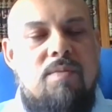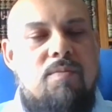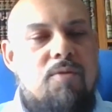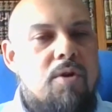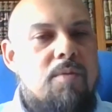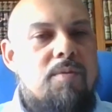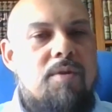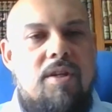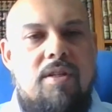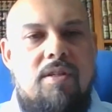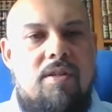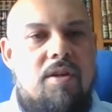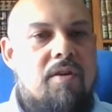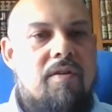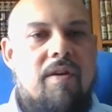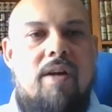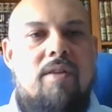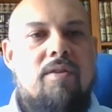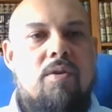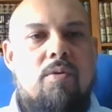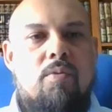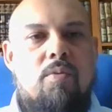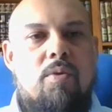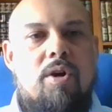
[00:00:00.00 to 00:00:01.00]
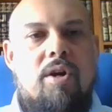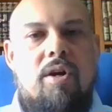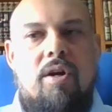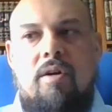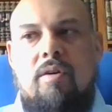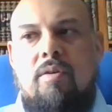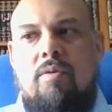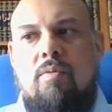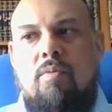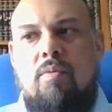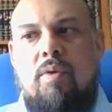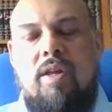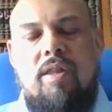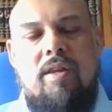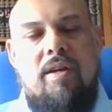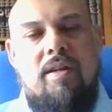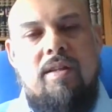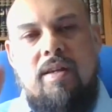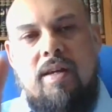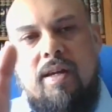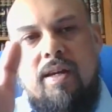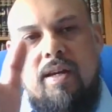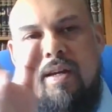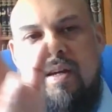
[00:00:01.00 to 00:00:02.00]
Muslim Very community around the world, whether
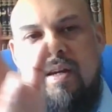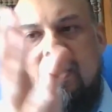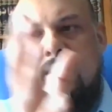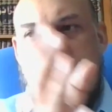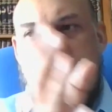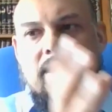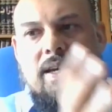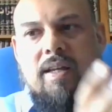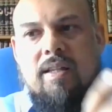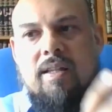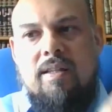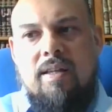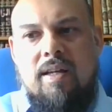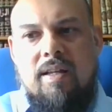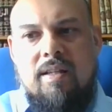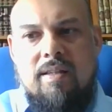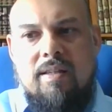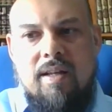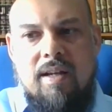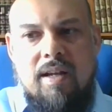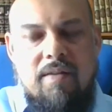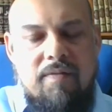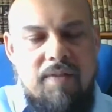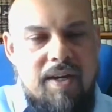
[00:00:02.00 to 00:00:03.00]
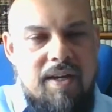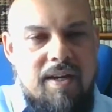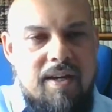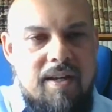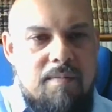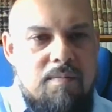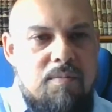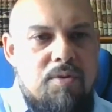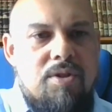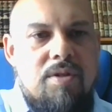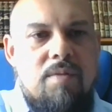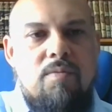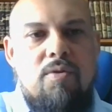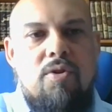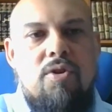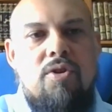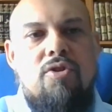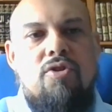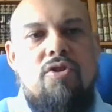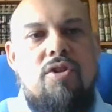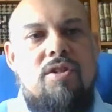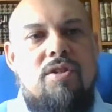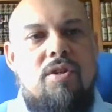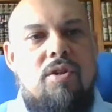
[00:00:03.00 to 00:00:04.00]
they, they, they, they're living in Muslim
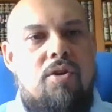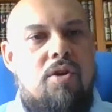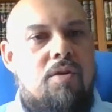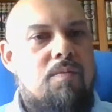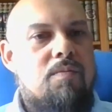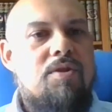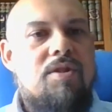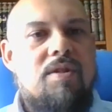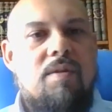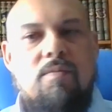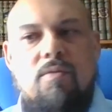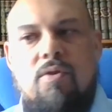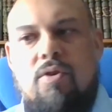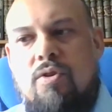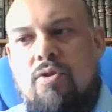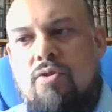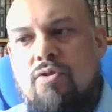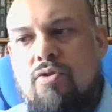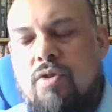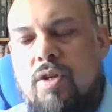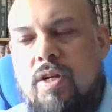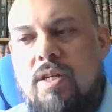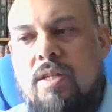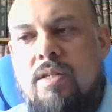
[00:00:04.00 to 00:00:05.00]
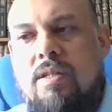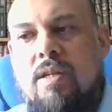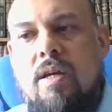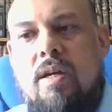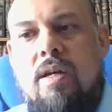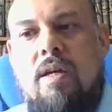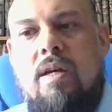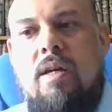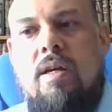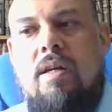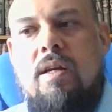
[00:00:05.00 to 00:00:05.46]
countries or non-Muslim countries,